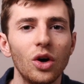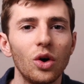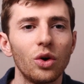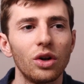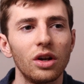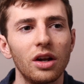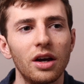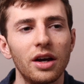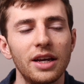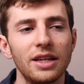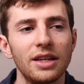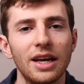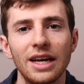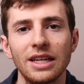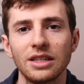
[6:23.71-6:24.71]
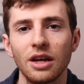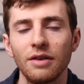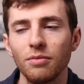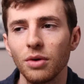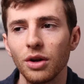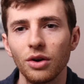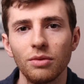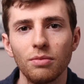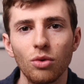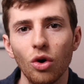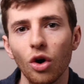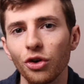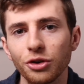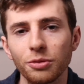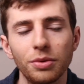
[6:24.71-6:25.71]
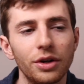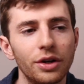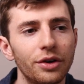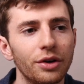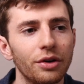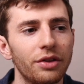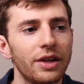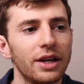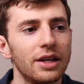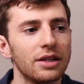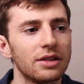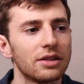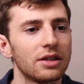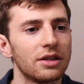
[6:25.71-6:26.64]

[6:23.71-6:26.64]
online and kind of more entrepreneurial things,